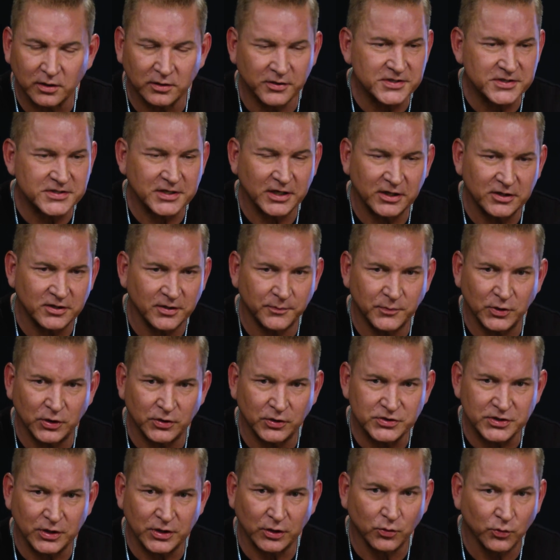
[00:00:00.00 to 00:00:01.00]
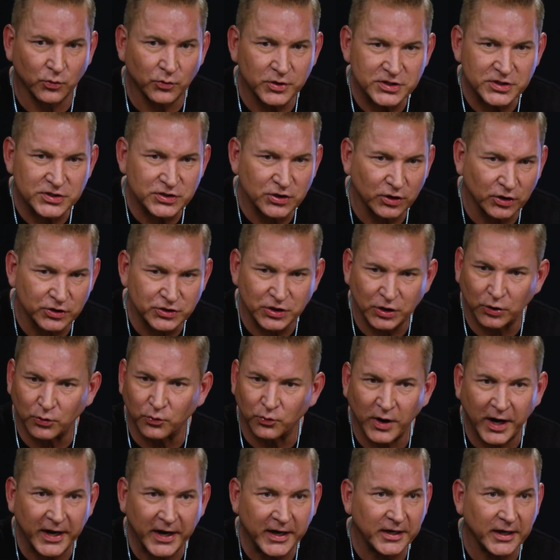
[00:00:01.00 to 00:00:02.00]
listening to music, researching,
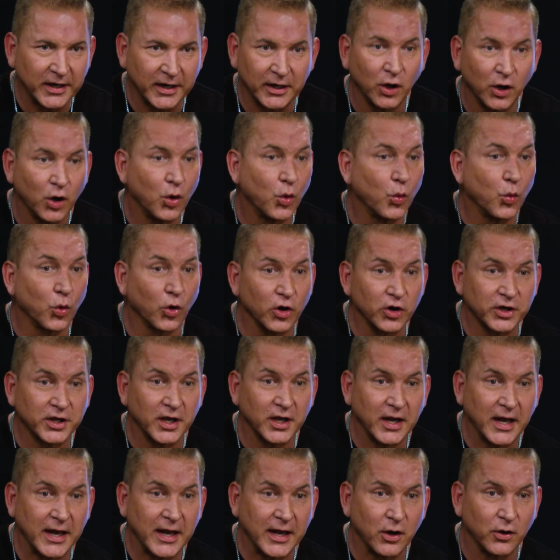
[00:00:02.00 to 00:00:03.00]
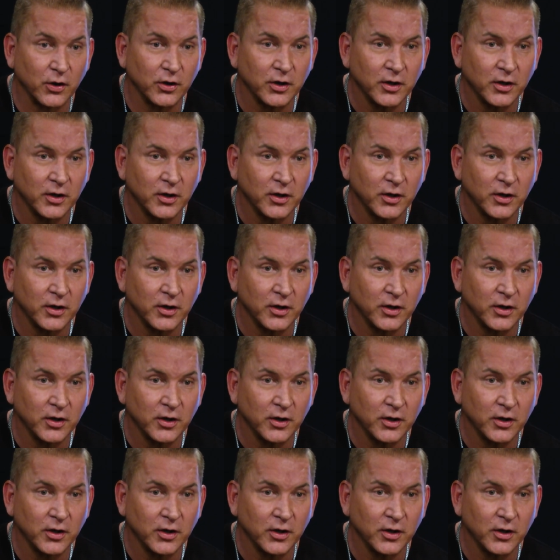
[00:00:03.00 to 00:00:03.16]
writing, working out.